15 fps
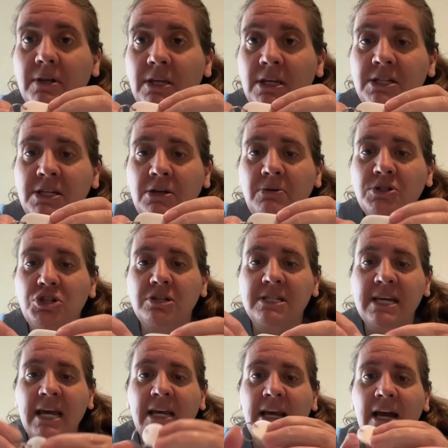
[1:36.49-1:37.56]
you do is you
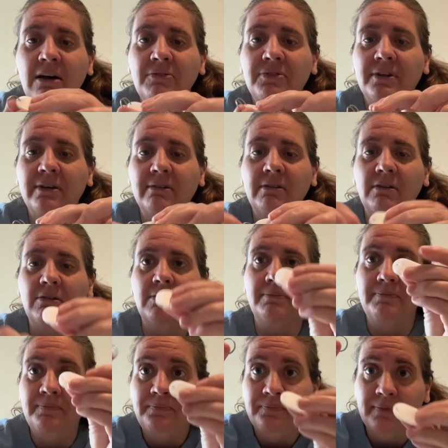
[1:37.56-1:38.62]
take out the little
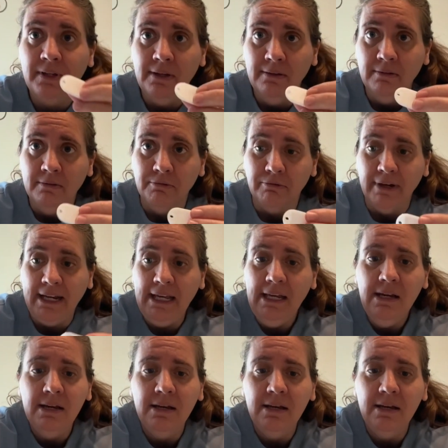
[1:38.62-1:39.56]
ring,